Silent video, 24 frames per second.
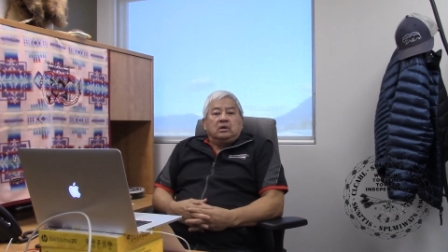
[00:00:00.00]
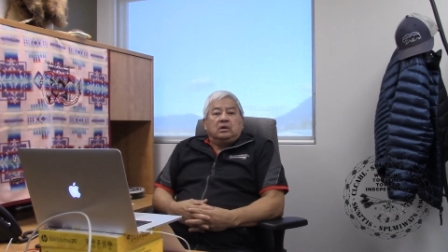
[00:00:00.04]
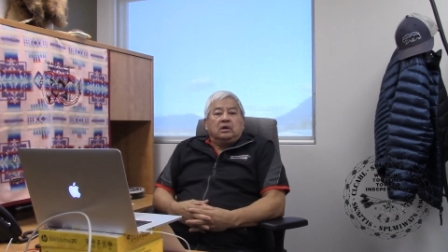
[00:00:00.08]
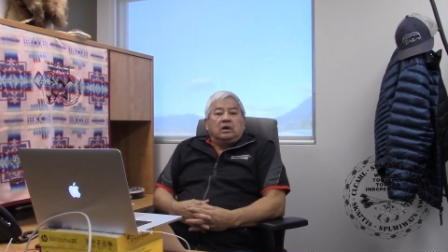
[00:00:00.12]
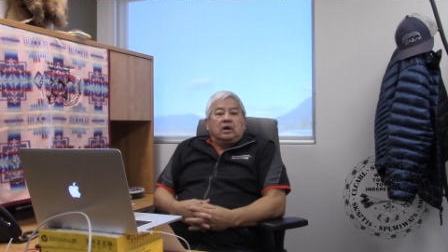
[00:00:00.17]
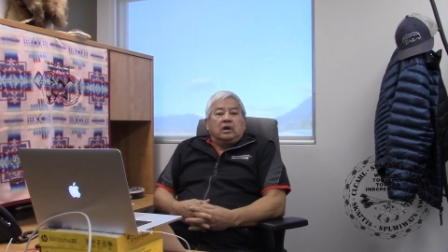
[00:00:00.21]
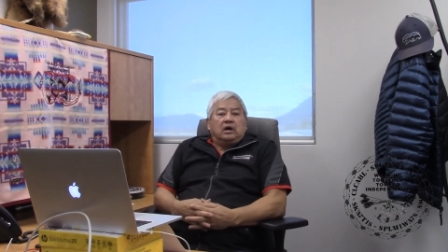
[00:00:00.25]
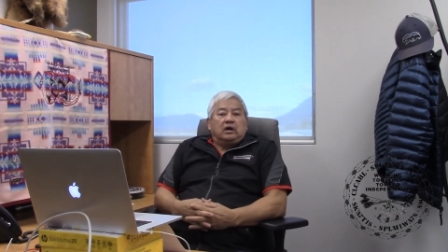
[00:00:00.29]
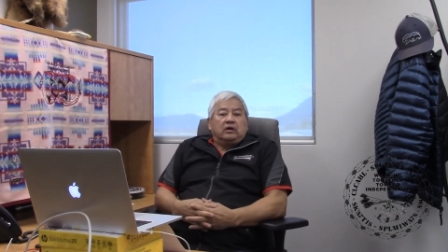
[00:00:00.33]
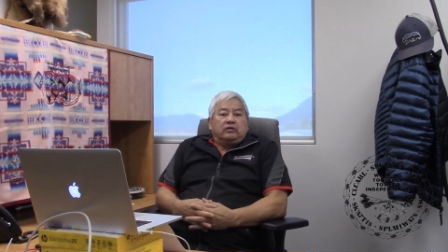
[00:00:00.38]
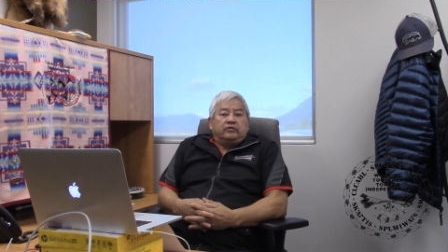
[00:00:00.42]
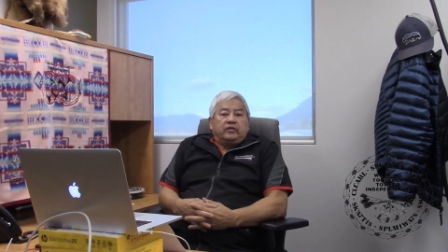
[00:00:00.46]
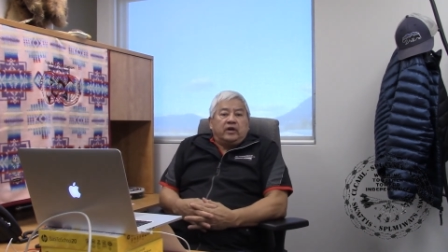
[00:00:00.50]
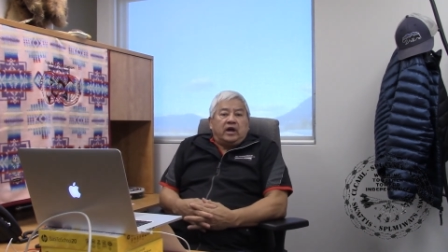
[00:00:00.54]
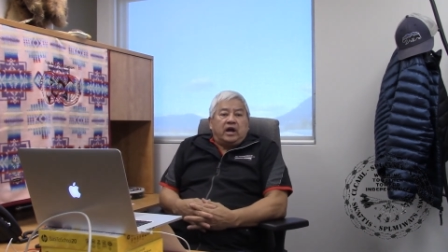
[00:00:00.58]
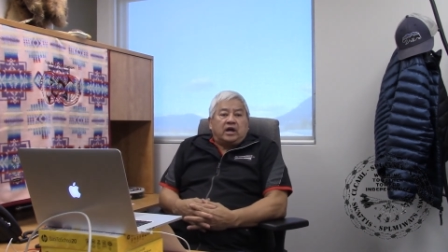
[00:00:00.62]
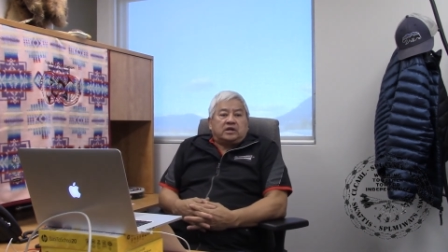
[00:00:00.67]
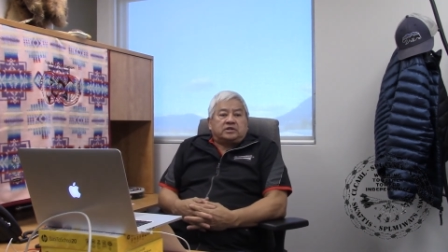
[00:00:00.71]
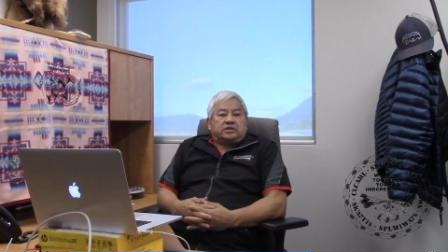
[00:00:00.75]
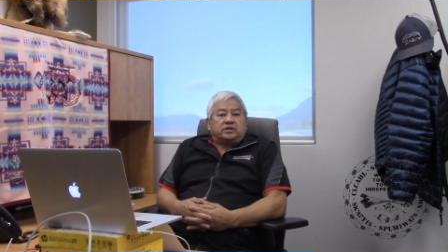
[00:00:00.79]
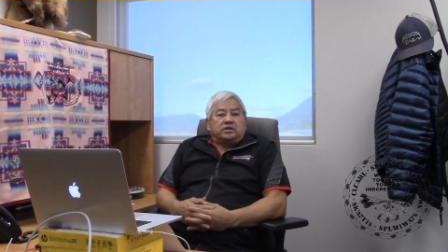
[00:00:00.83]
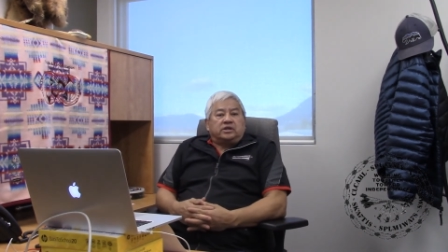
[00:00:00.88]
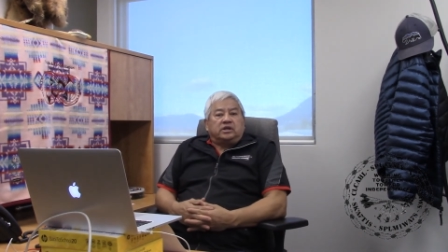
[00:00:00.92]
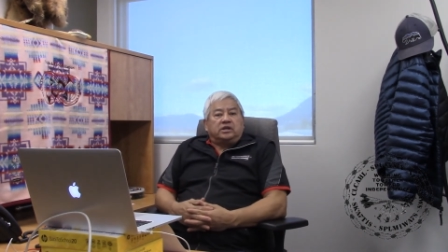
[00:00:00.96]
Uh,
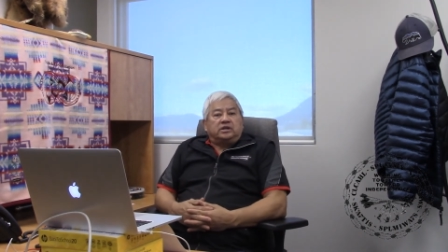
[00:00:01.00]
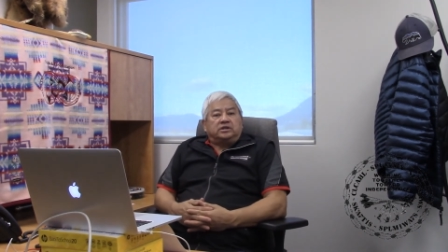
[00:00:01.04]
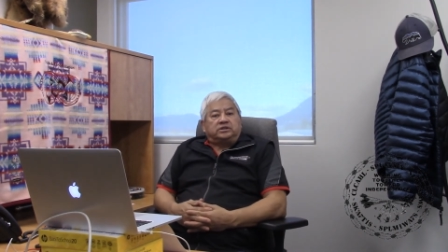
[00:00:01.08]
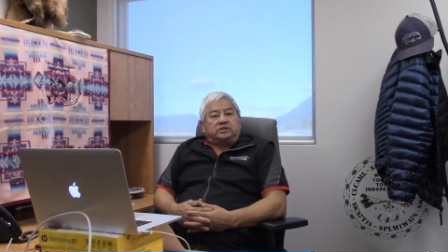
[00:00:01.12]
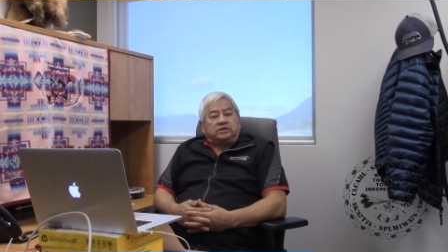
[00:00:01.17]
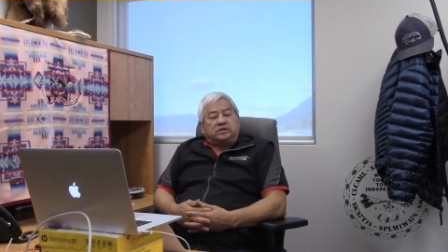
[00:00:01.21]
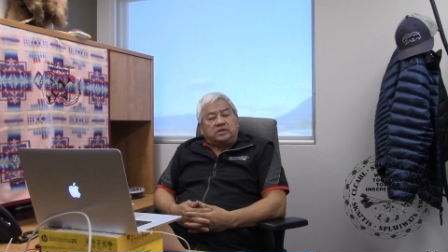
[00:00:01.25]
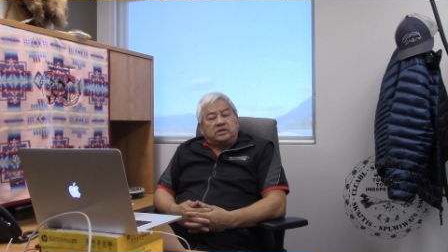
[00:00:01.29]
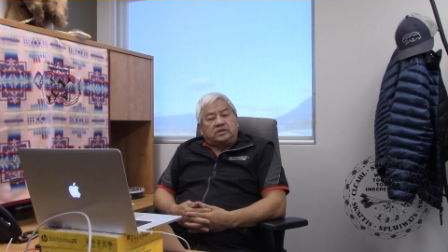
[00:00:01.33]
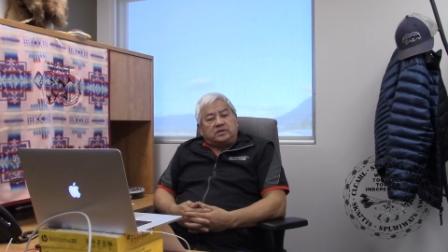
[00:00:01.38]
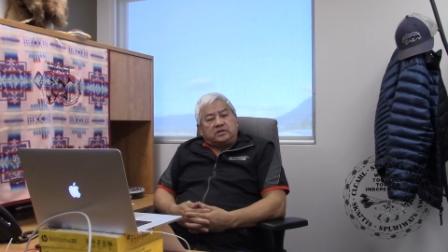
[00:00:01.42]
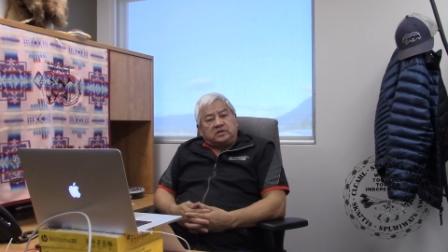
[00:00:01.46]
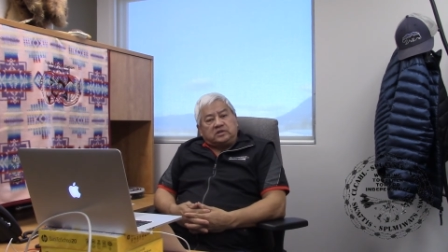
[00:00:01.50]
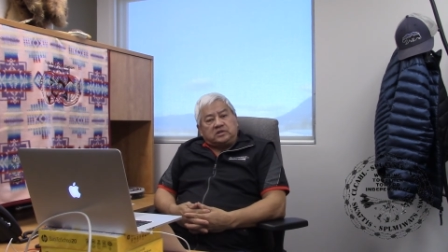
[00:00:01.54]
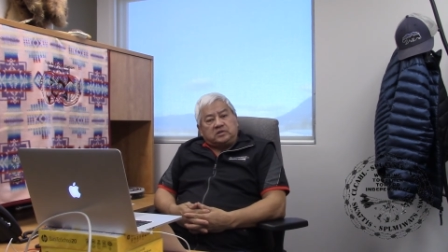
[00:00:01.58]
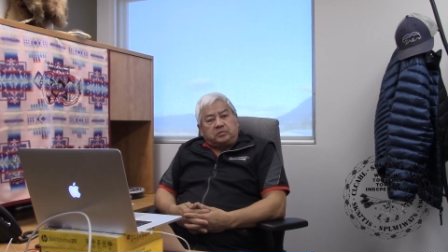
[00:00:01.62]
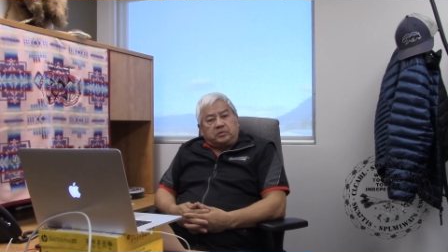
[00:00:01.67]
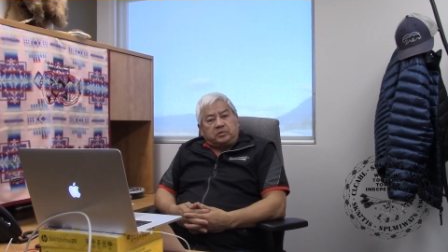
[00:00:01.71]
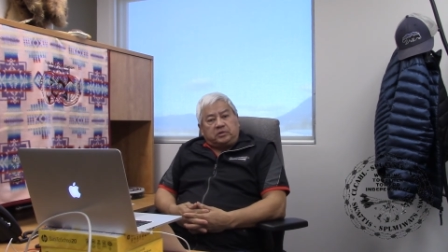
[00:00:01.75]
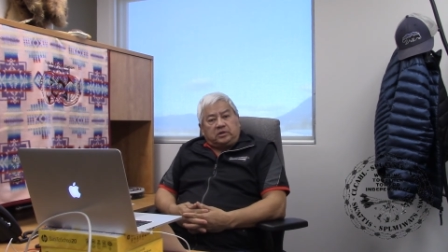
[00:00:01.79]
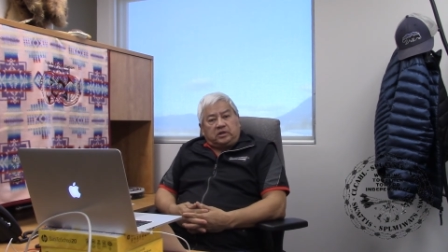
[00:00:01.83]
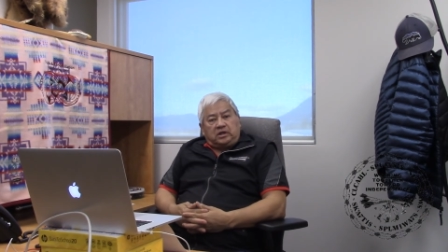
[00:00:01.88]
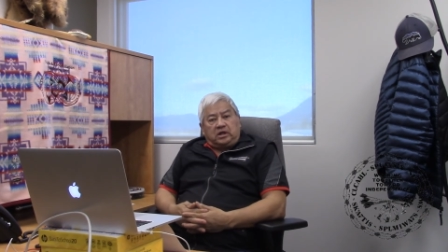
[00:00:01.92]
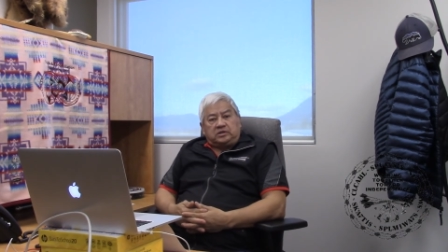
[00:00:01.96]
vaccinations, there's
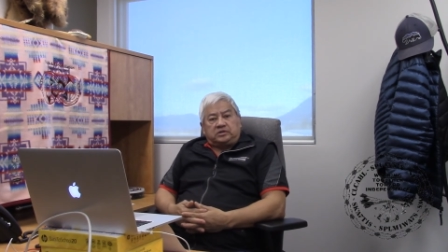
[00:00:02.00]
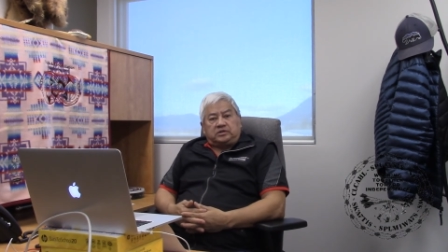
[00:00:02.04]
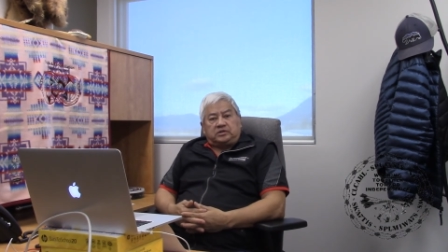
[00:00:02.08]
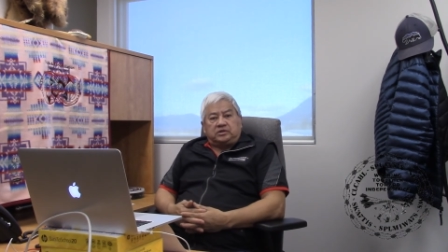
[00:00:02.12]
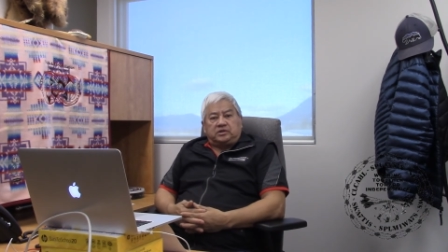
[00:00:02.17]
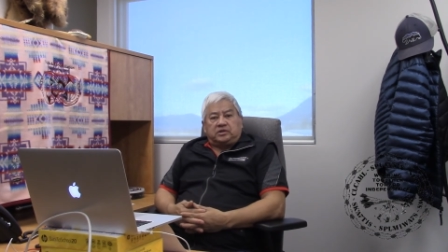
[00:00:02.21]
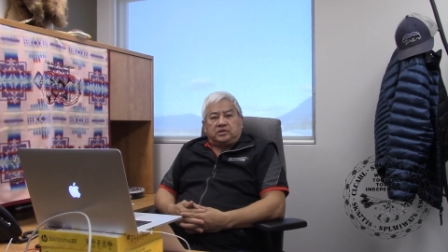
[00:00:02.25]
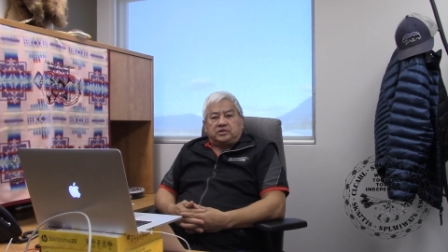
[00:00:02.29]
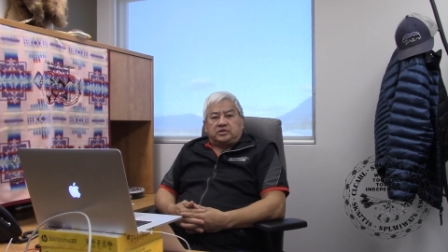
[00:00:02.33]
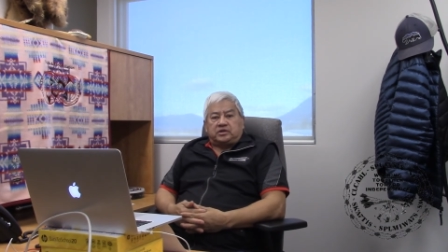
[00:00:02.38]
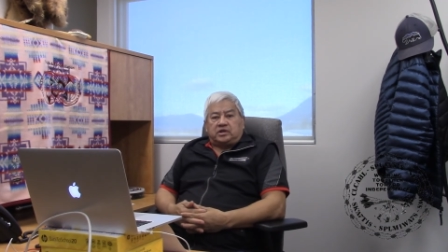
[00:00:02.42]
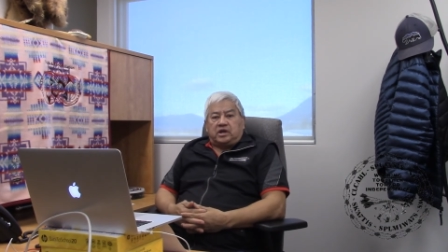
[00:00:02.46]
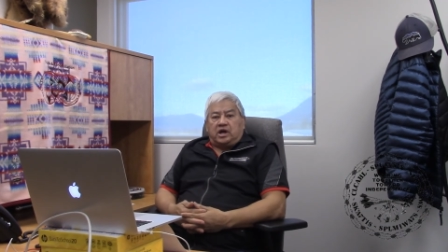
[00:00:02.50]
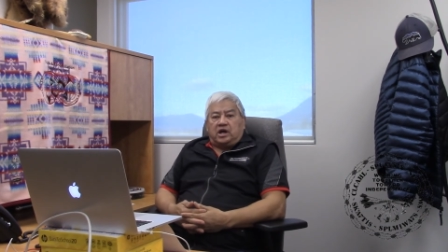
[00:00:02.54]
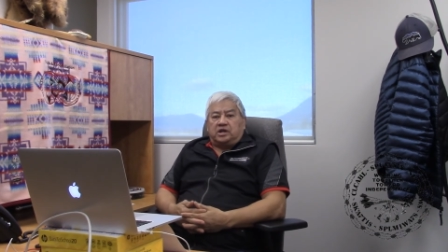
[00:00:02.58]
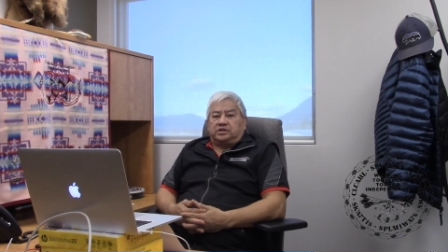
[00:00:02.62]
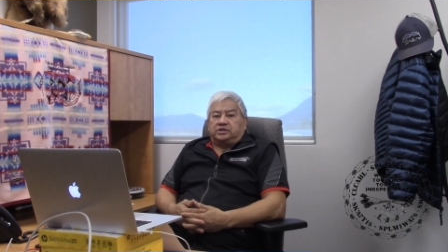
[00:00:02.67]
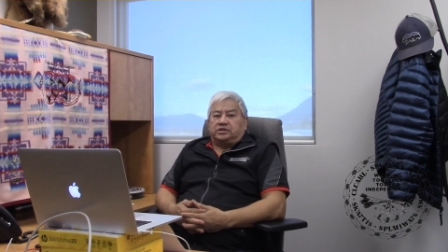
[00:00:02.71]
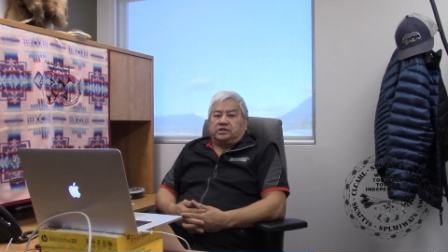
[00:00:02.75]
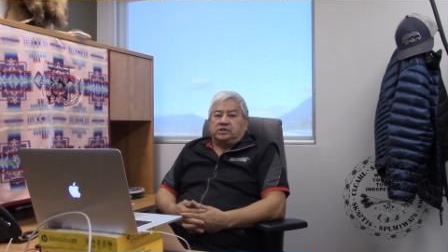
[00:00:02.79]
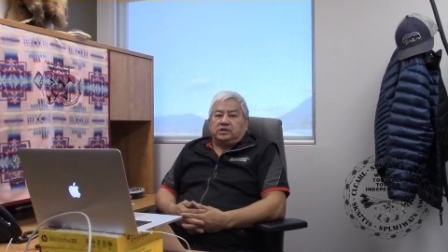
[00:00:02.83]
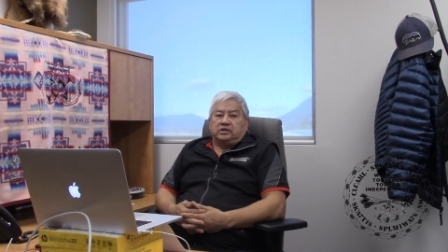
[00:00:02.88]
been lots of discussion.